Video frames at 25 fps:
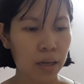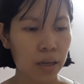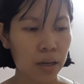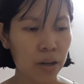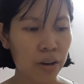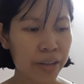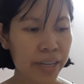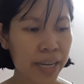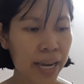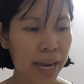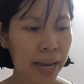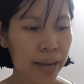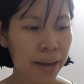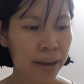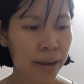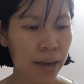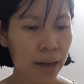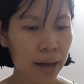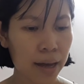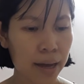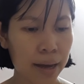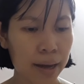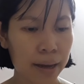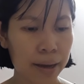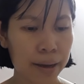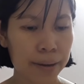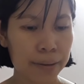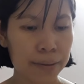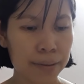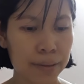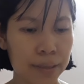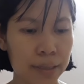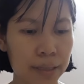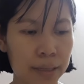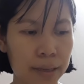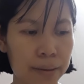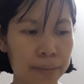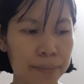Okay, and
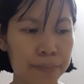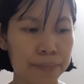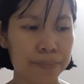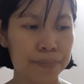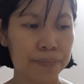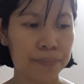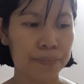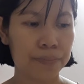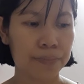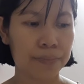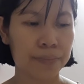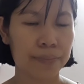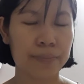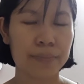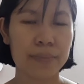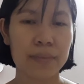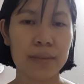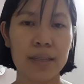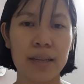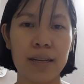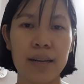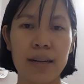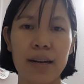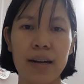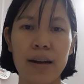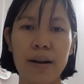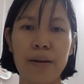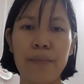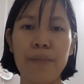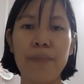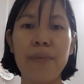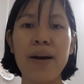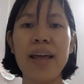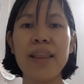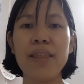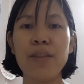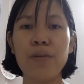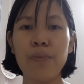
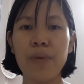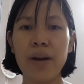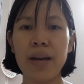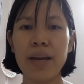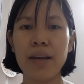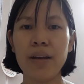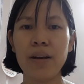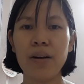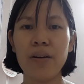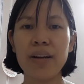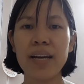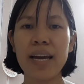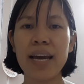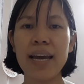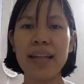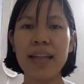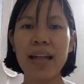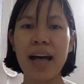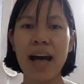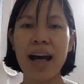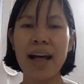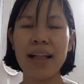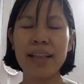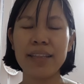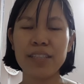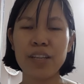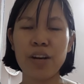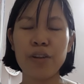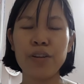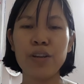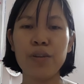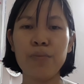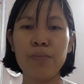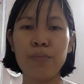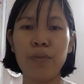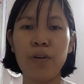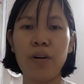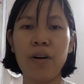by the way, okay, I'll tell
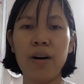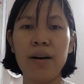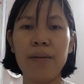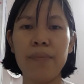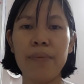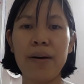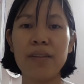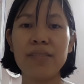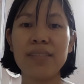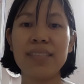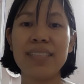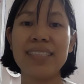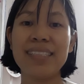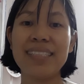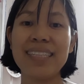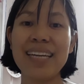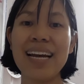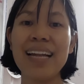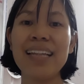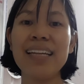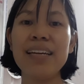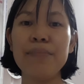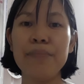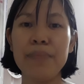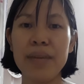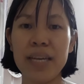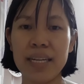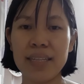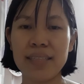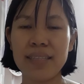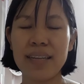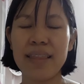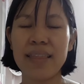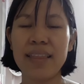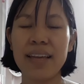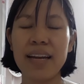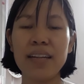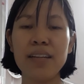you more about deli meat.
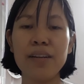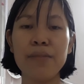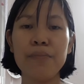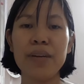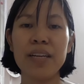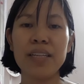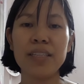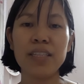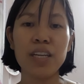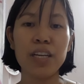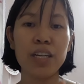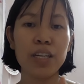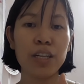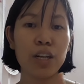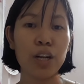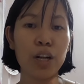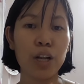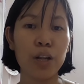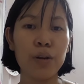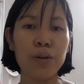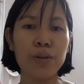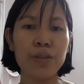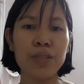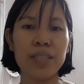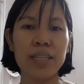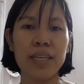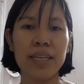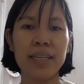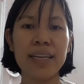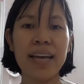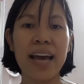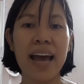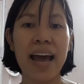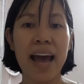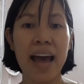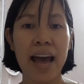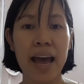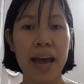Deli meat including
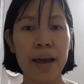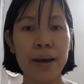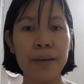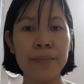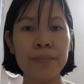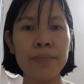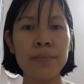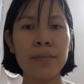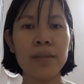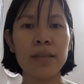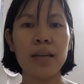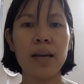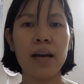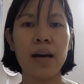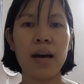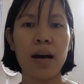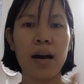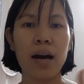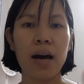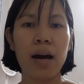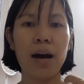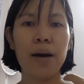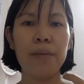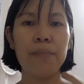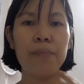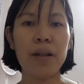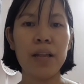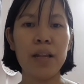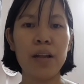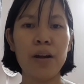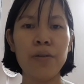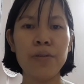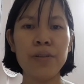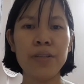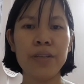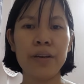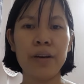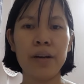ham,
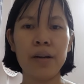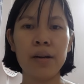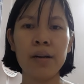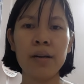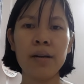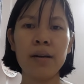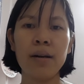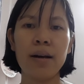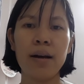bologna,